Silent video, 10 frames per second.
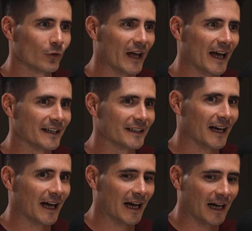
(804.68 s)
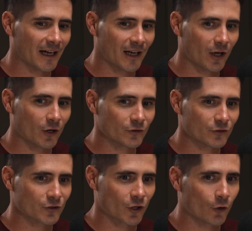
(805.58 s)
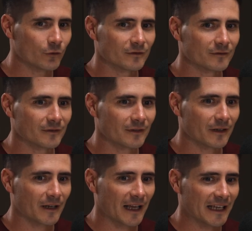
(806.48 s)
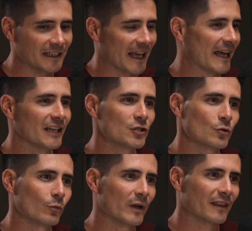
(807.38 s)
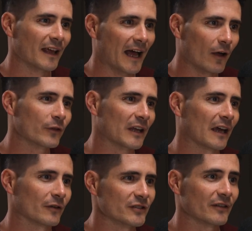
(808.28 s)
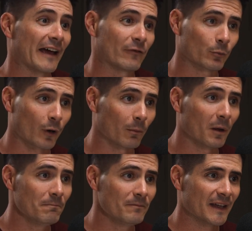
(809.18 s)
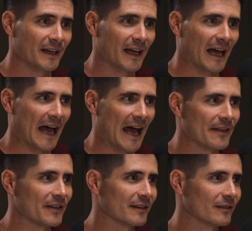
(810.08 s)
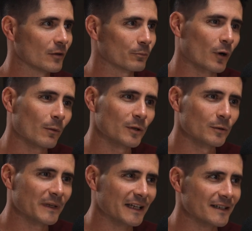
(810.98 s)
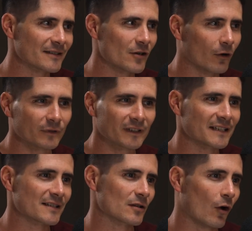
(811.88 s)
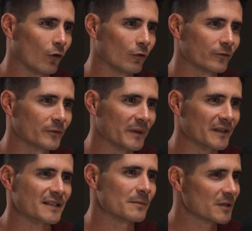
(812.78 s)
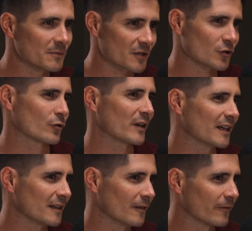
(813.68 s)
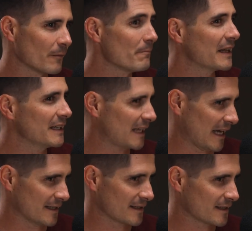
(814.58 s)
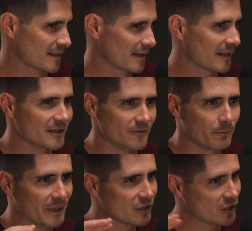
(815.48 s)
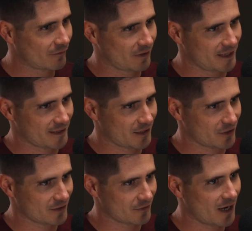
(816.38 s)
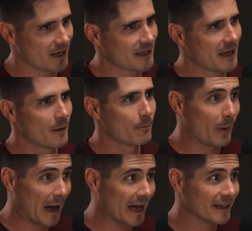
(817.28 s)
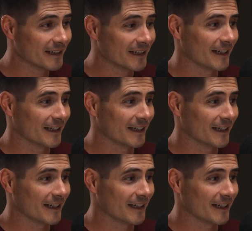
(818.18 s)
that don't engage with healthcare until they have a problem. And then the problem is not really solved, but the symptoms are treated for many cases. And this is big generalizations, right? But